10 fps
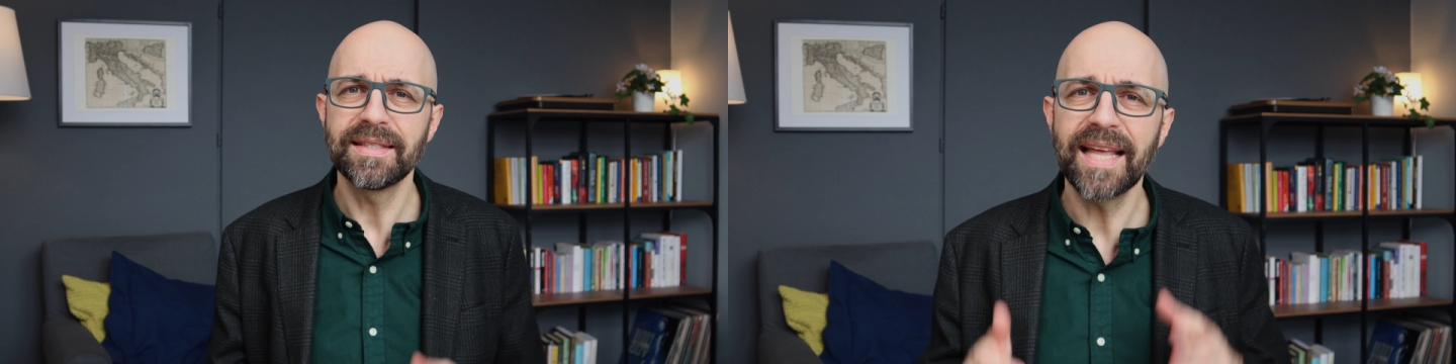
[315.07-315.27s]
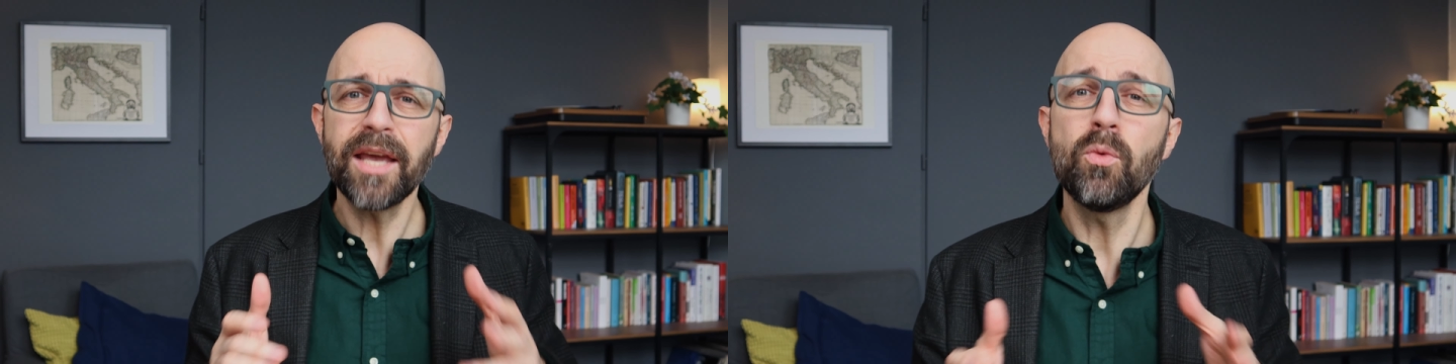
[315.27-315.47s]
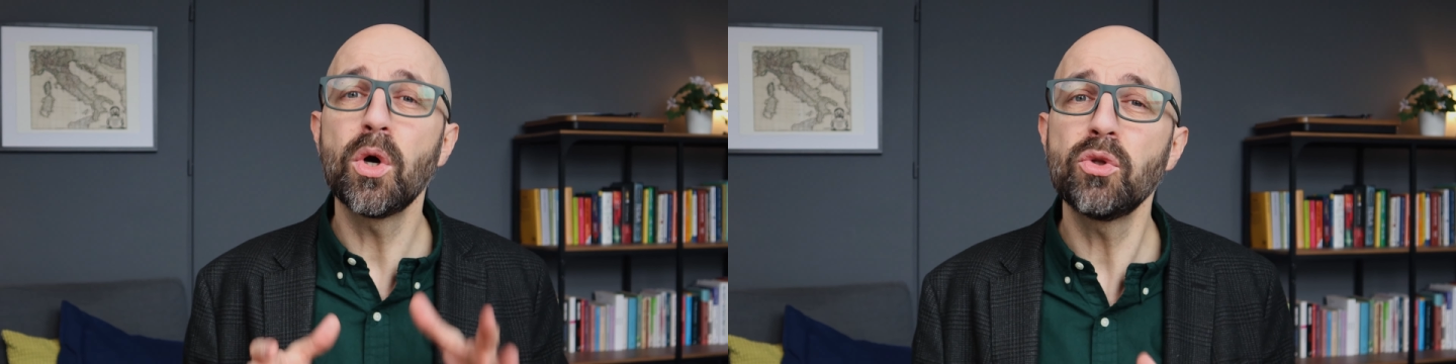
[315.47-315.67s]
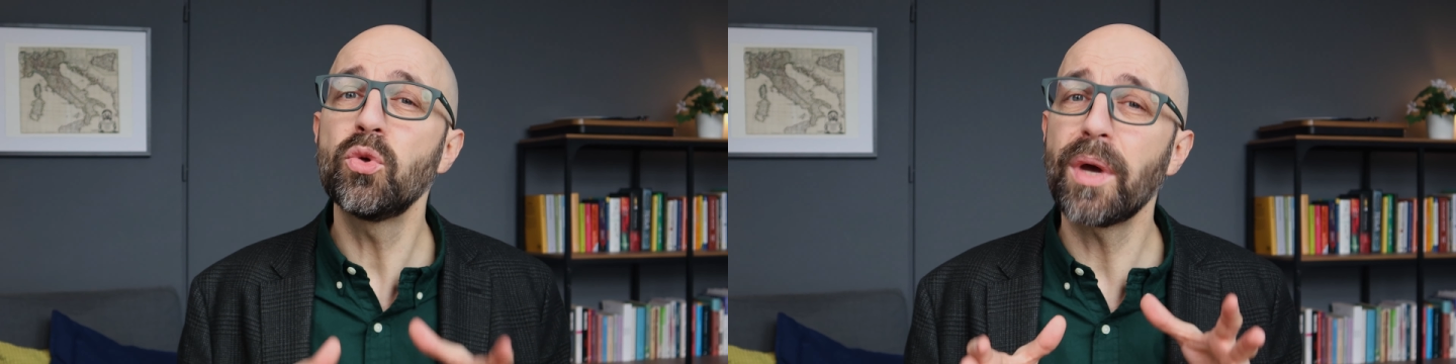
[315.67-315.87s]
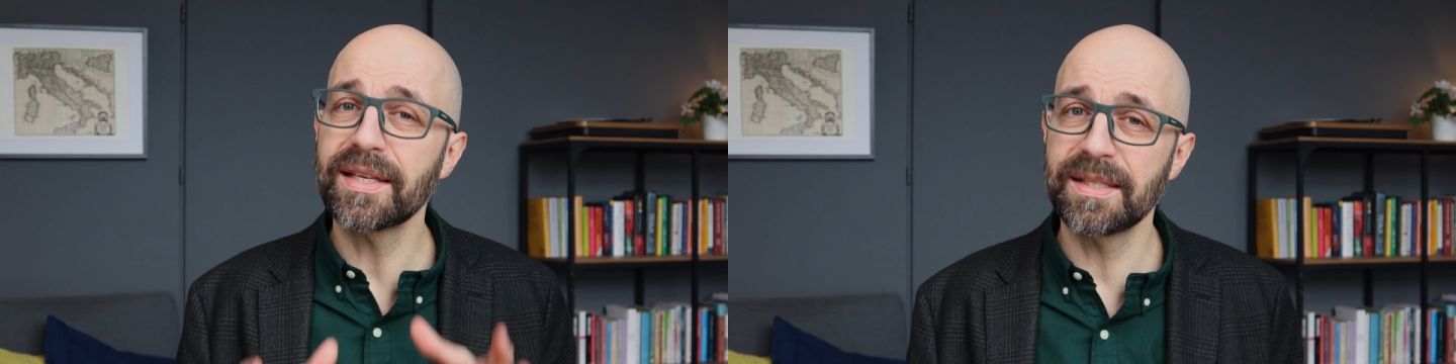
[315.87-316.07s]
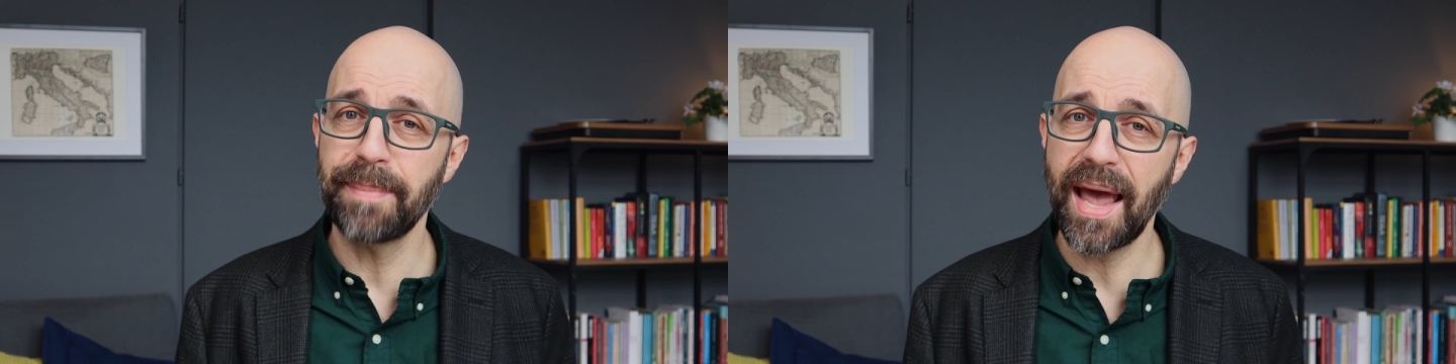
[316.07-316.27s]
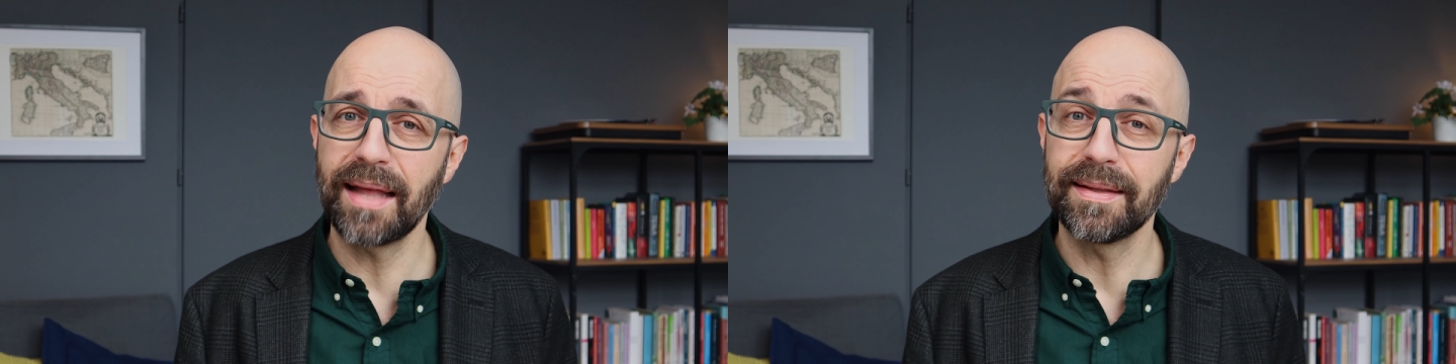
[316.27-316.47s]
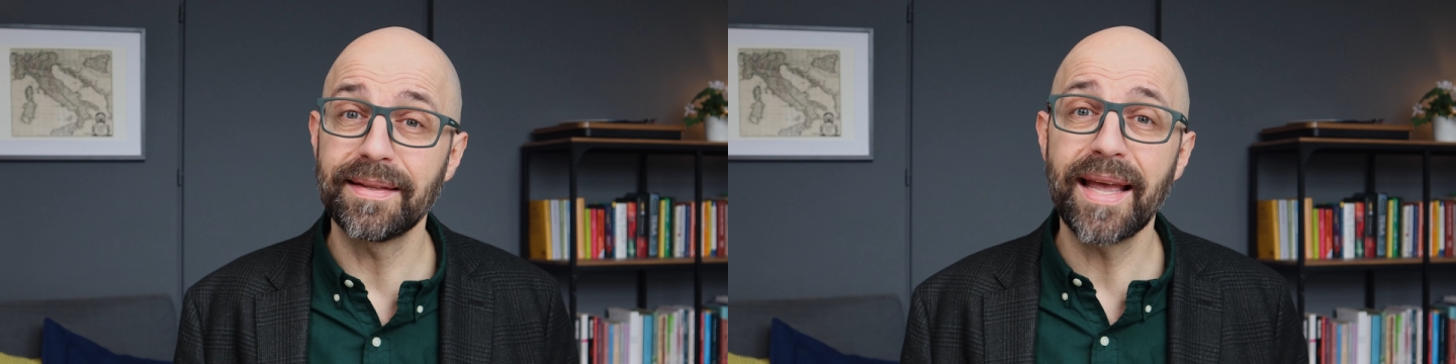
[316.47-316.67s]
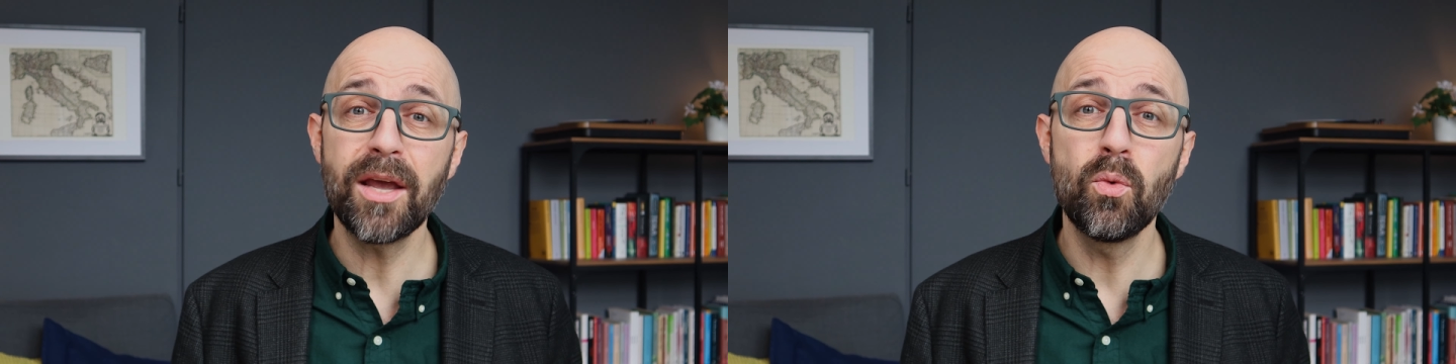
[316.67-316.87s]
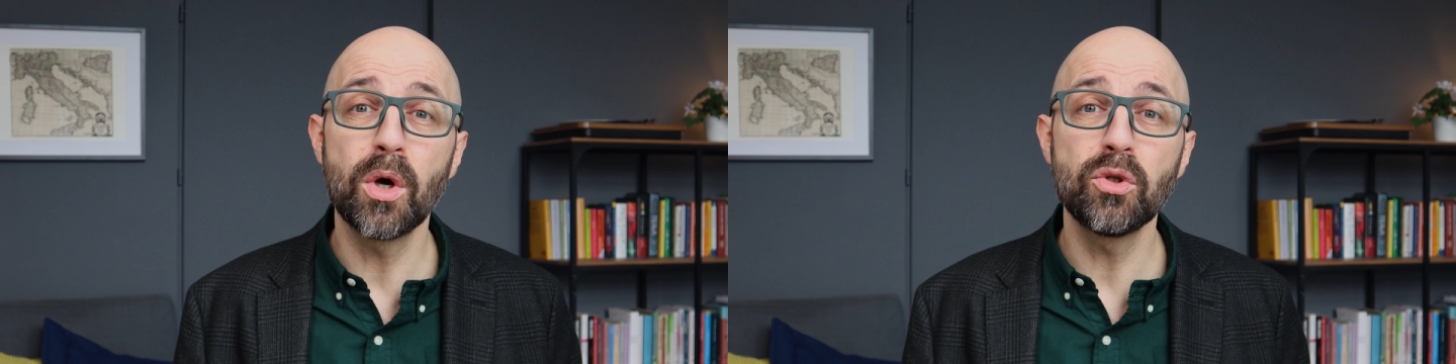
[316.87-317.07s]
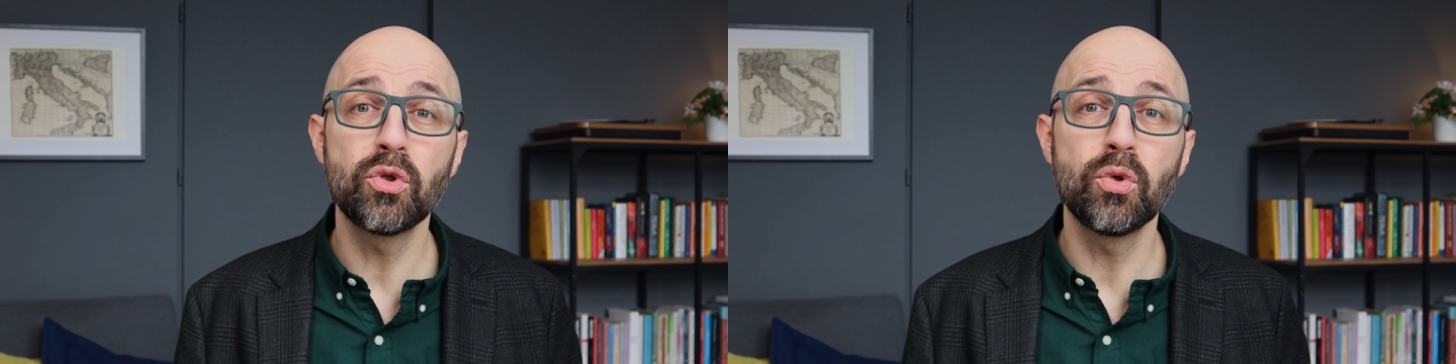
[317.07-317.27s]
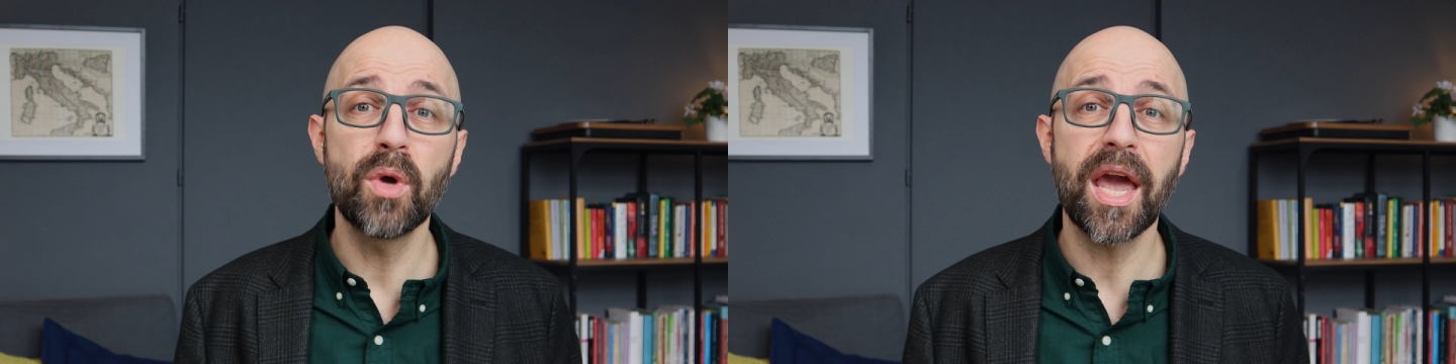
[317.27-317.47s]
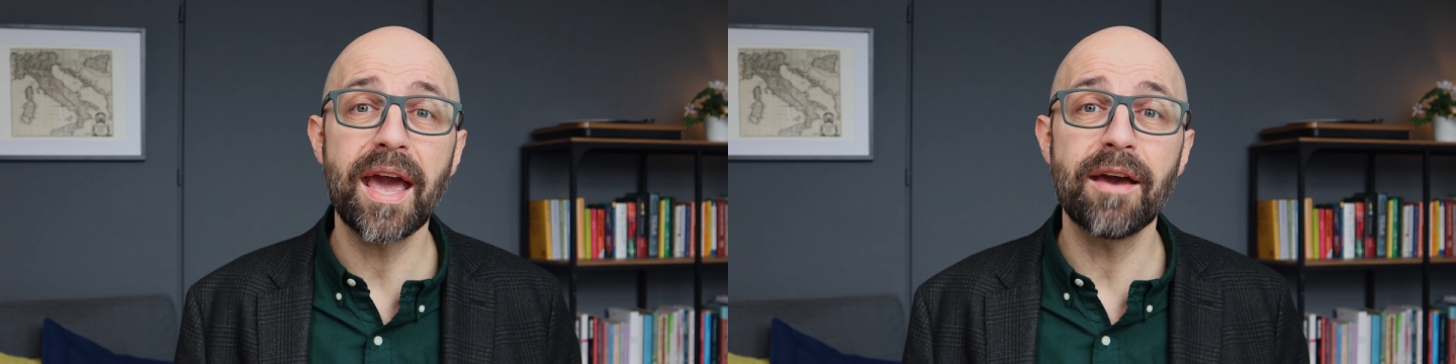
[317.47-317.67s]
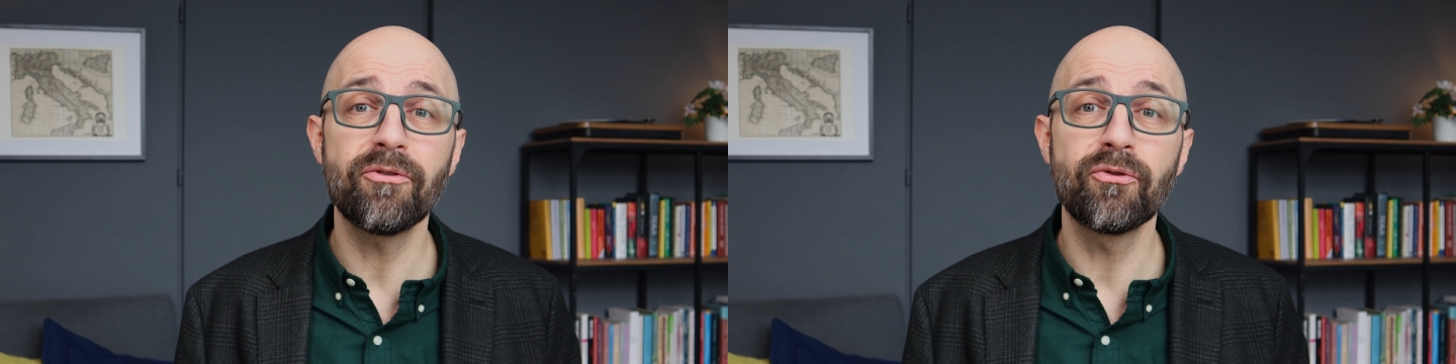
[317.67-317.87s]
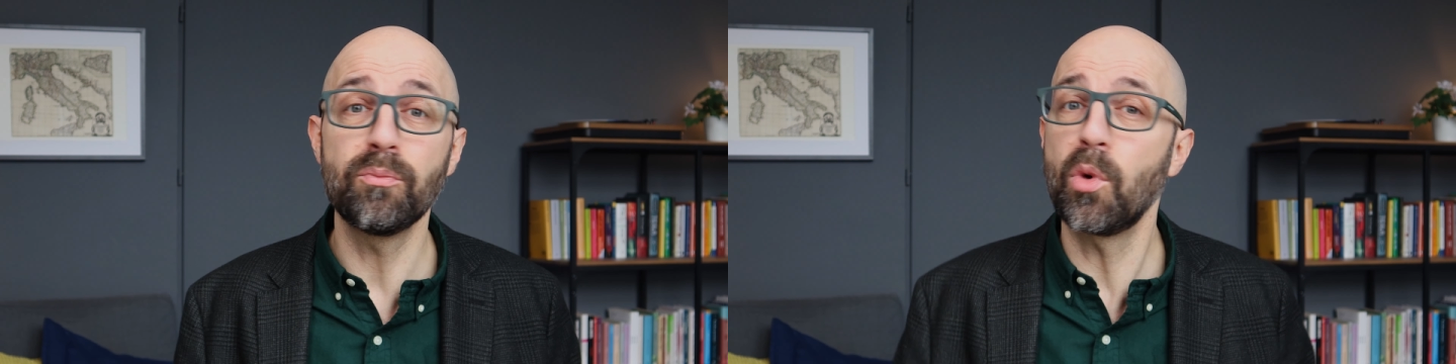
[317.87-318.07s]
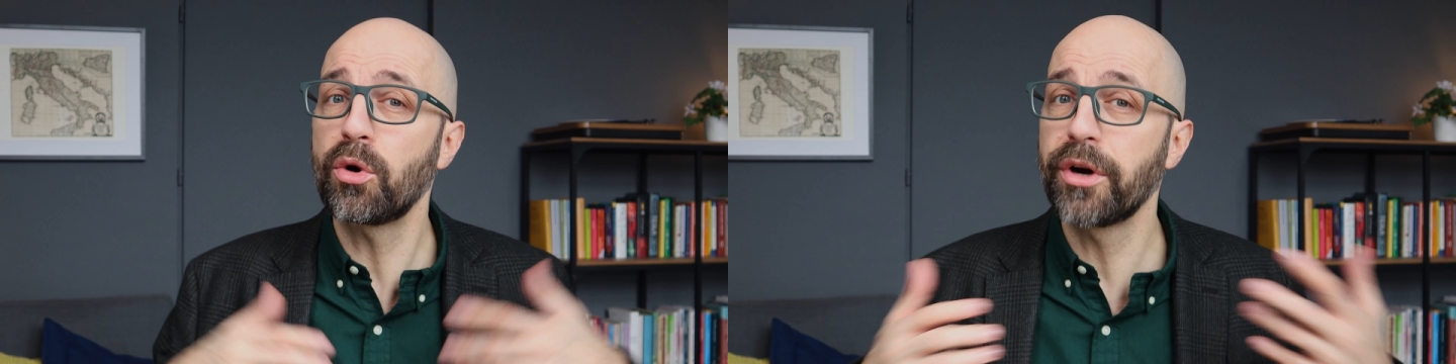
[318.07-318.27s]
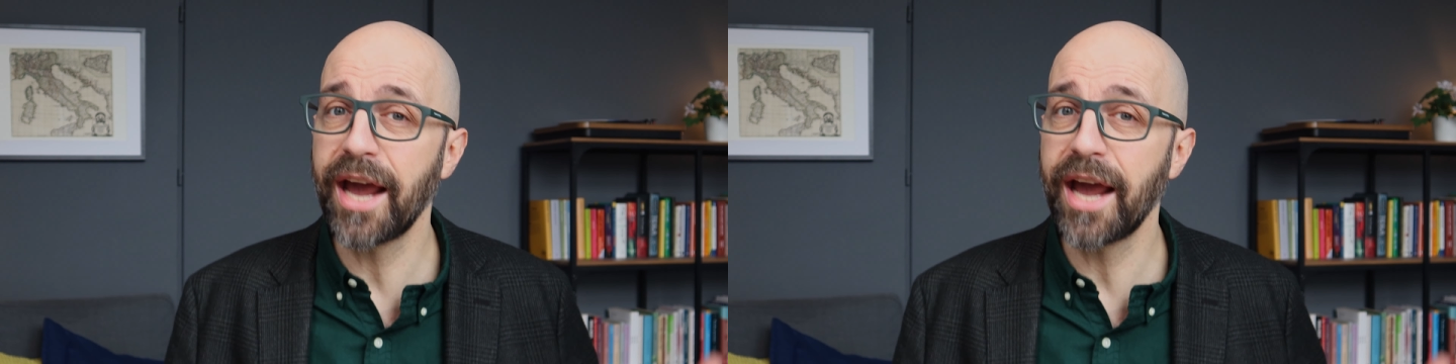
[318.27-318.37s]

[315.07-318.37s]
They want to expand, they want to have more